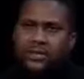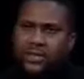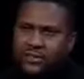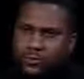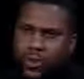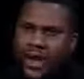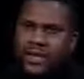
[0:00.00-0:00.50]

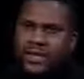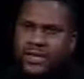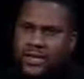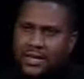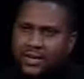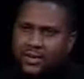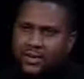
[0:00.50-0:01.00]
These white
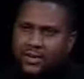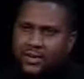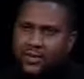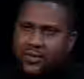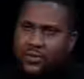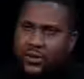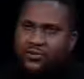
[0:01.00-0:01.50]
kids, you
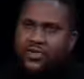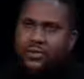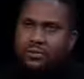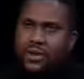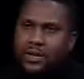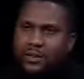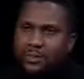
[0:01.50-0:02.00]
know, lifted
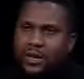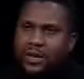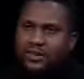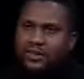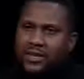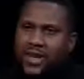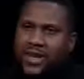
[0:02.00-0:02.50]
me up
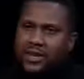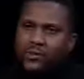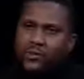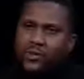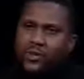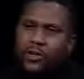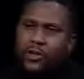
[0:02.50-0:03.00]
as the guy
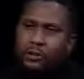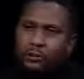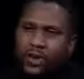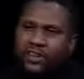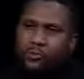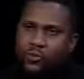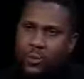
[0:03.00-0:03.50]
who
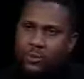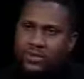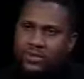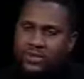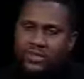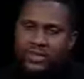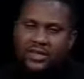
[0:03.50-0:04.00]
best
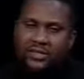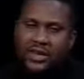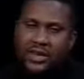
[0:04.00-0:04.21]
represents us.